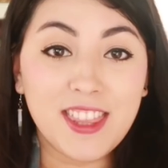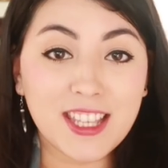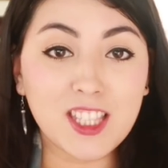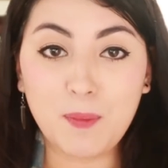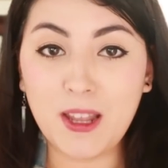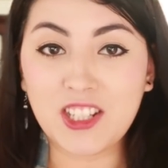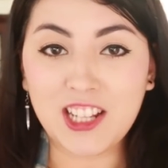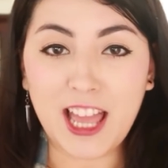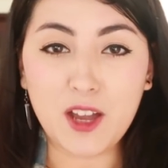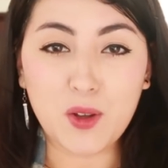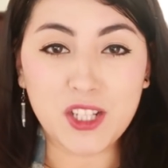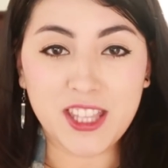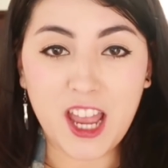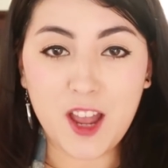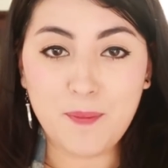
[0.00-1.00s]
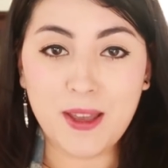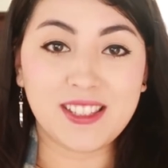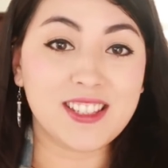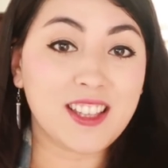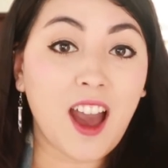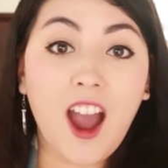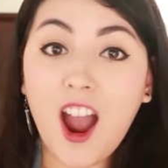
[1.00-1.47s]
This speech language
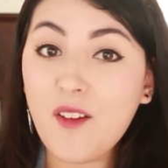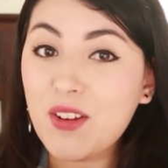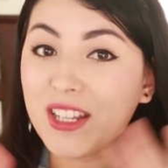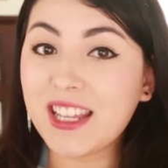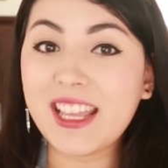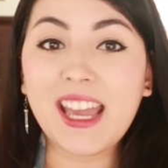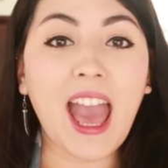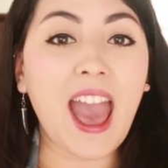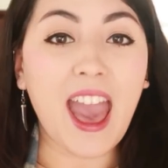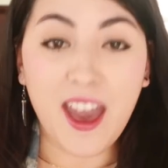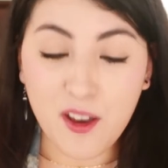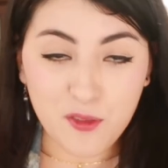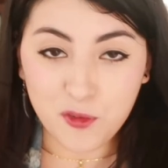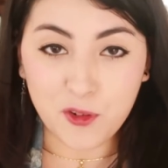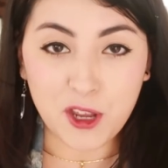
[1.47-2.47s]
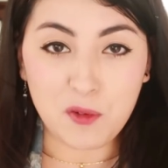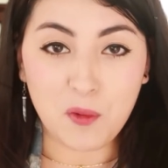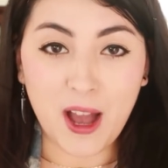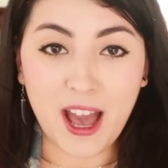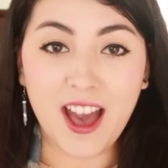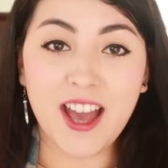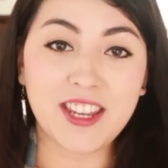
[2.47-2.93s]
therapist is currently
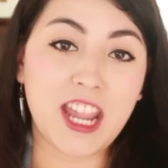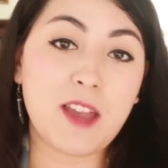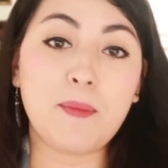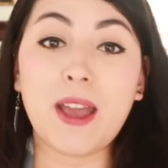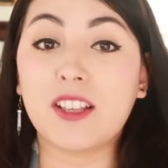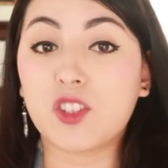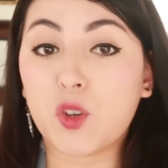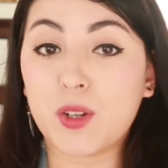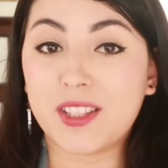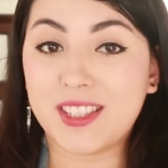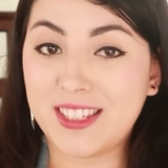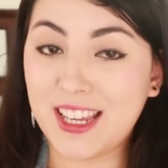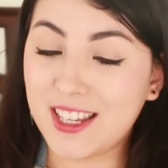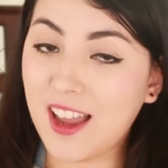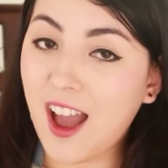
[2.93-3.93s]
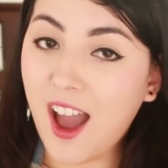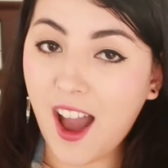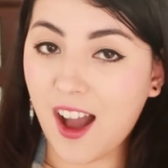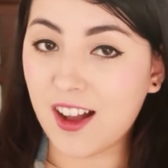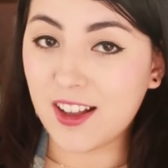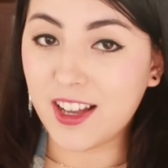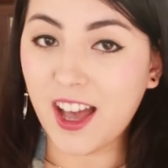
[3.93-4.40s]
everywhere. Her name is Christina
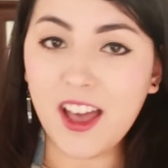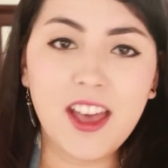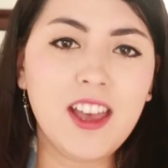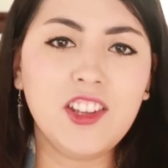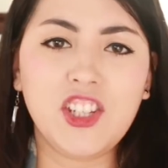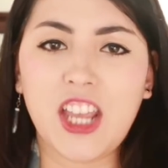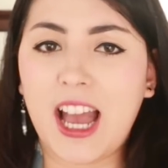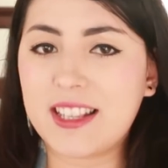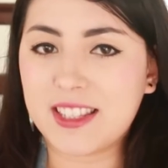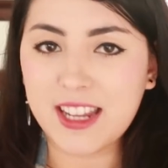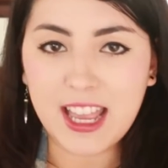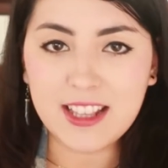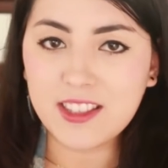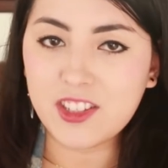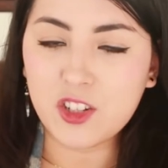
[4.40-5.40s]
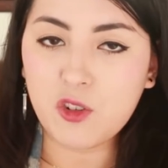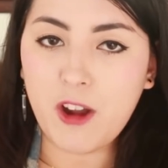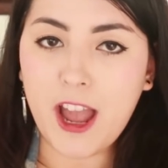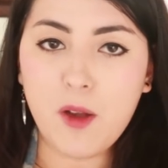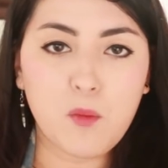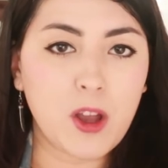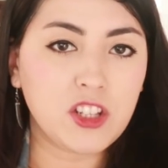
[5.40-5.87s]
Hunger. She has an
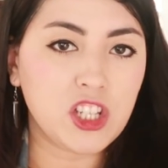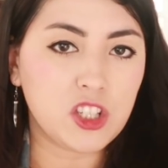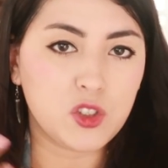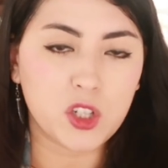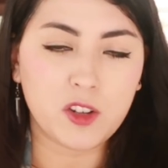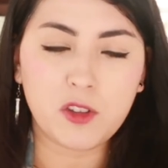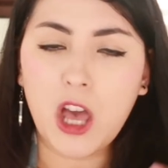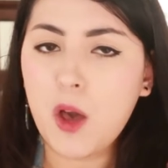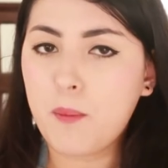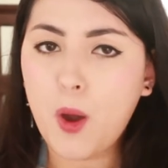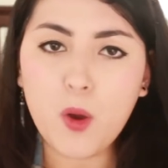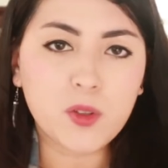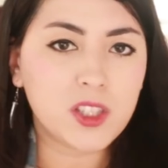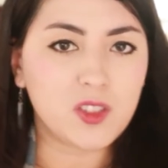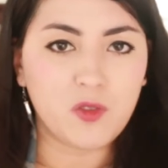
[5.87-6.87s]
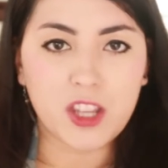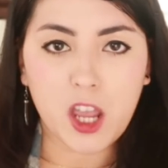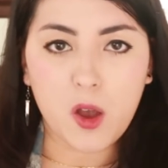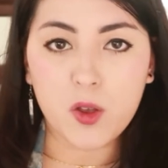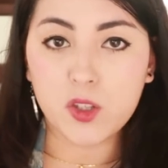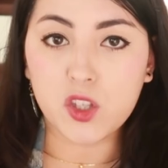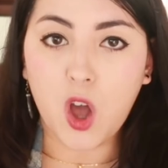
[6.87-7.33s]
Instagram where she sort of posts
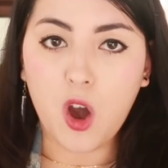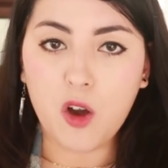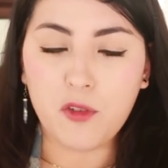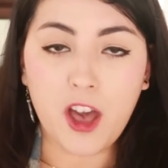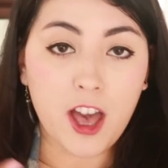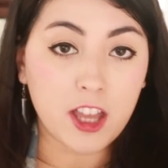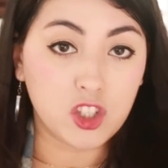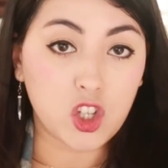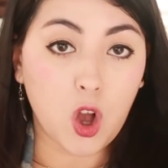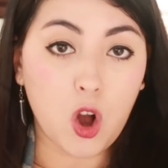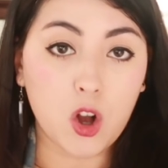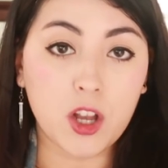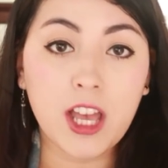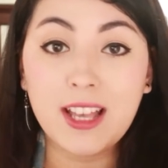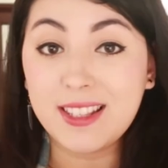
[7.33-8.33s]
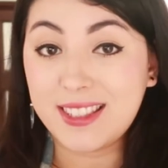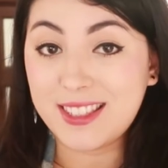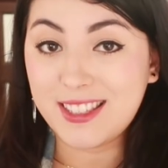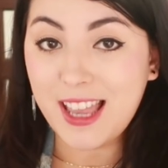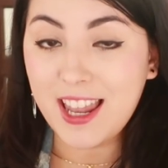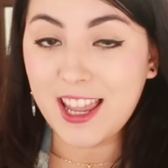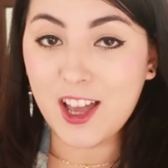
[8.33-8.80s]
videos of her dog
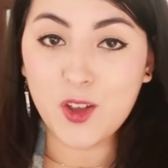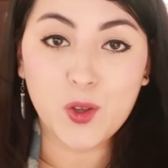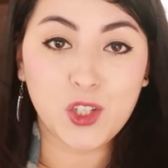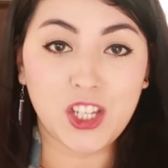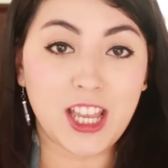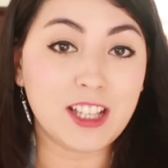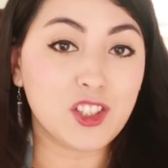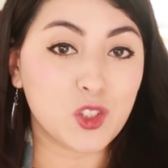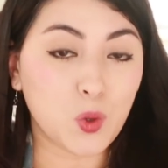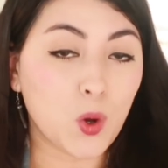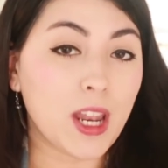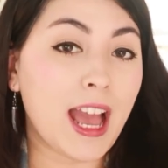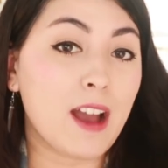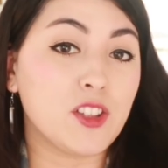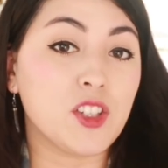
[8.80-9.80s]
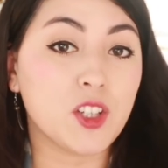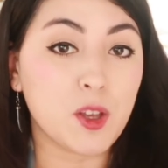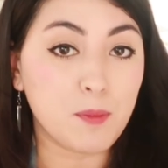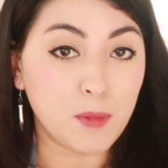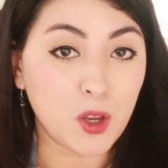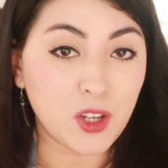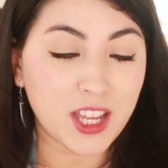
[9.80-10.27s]
Stella, who she has taught how to
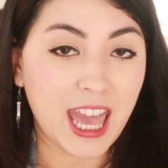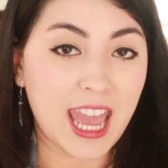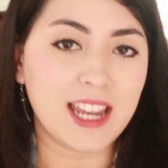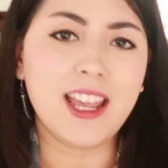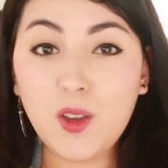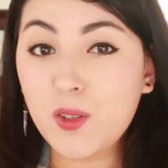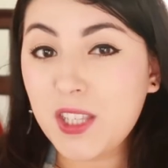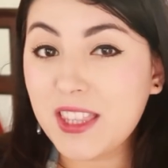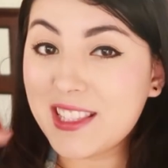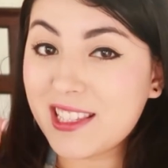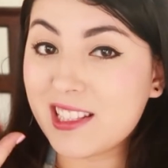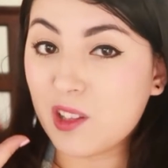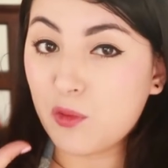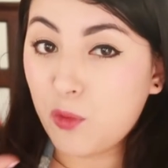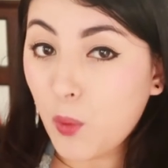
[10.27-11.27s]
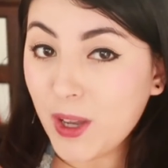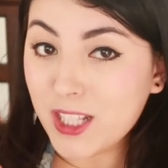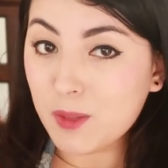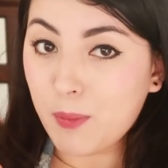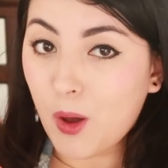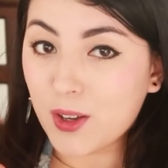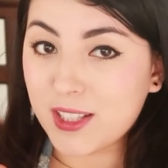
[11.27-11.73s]
communicate using these little
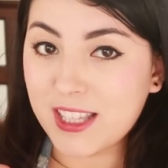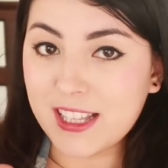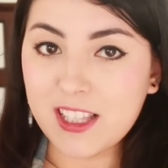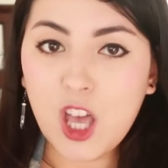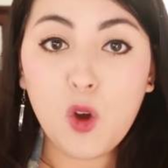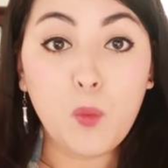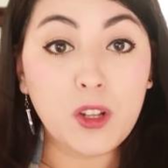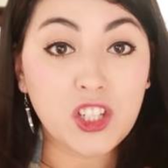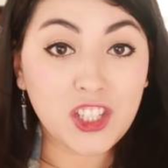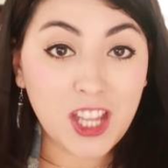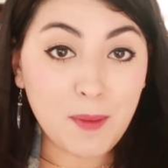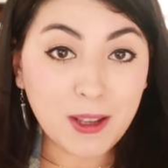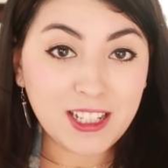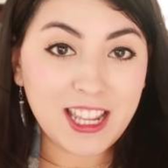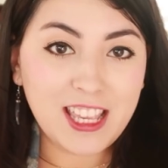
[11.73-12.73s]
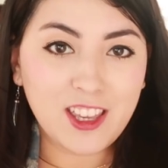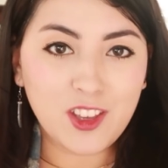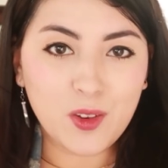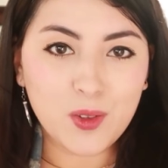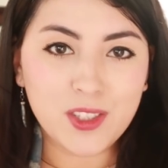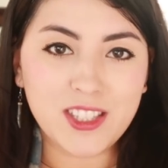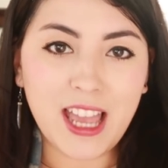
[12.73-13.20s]
voice boxes, which typically
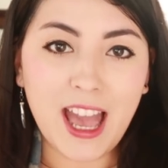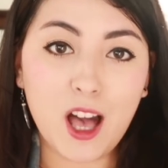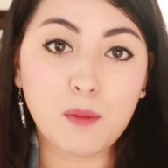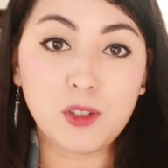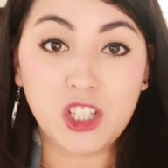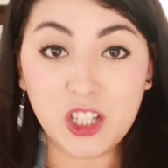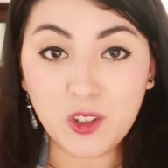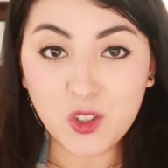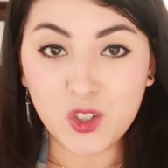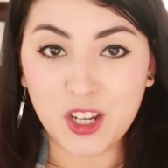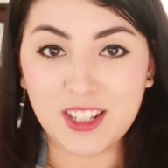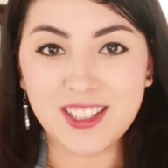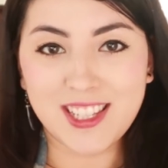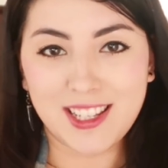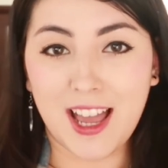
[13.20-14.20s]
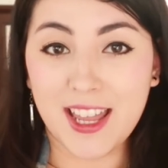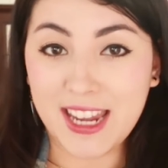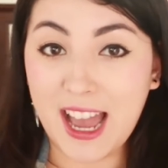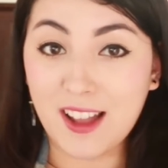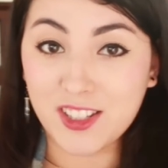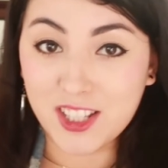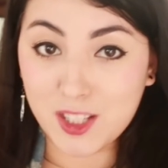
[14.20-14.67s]
you use to help children to
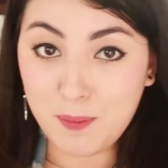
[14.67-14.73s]
learn how to